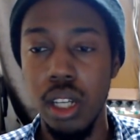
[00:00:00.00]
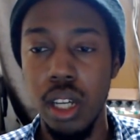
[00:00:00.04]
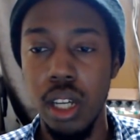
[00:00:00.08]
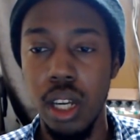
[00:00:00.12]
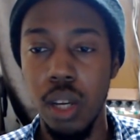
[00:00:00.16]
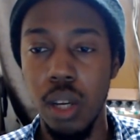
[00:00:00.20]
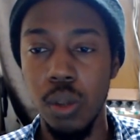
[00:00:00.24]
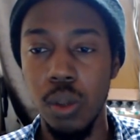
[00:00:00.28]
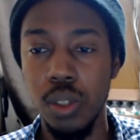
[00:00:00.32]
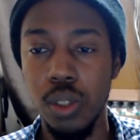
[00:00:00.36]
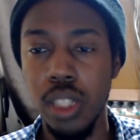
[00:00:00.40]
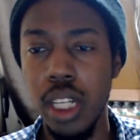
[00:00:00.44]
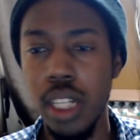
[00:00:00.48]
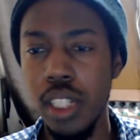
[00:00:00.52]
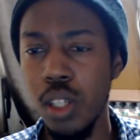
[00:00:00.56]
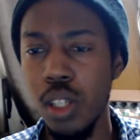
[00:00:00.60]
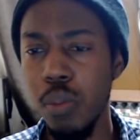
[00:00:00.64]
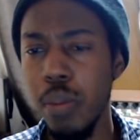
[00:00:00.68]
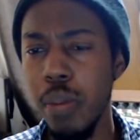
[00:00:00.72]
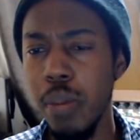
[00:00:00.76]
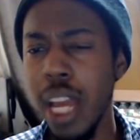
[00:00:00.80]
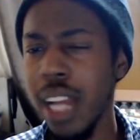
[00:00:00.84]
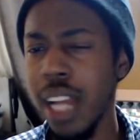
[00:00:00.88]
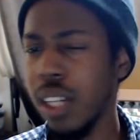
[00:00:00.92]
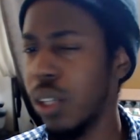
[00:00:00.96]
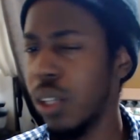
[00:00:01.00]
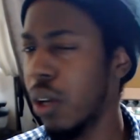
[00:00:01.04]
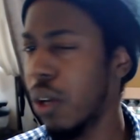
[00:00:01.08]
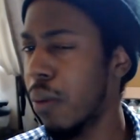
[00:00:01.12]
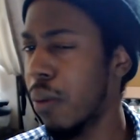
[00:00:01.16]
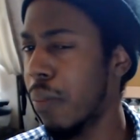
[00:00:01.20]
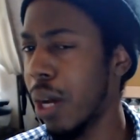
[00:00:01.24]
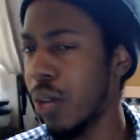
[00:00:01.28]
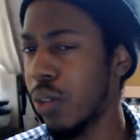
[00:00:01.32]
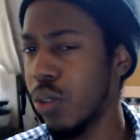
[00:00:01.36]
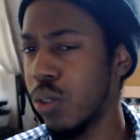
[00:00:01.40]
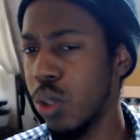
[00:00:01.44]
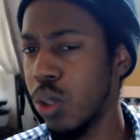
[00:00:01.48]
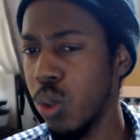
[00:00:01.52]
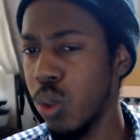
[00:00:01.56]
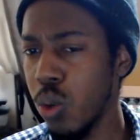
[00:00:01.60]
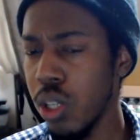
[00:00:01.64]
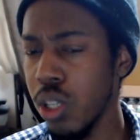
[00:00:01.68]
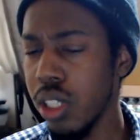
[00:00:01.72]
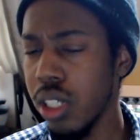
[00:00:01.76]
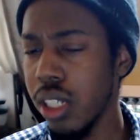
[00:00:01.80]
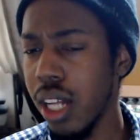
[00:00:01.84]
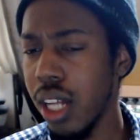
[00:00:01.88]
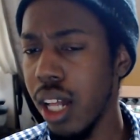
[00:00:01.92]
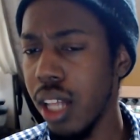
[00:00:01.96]
It'll set you back about
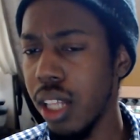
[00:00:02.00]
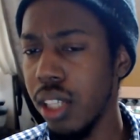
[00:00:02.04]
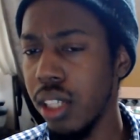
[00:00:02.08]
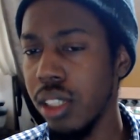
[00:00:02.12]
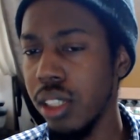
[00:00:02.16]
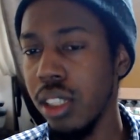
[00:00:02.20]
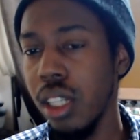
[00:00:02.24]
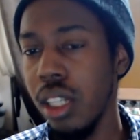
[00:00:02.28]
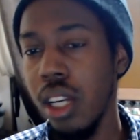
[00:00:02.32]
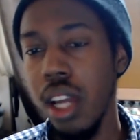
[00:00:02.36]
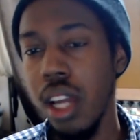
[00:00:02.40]
$200,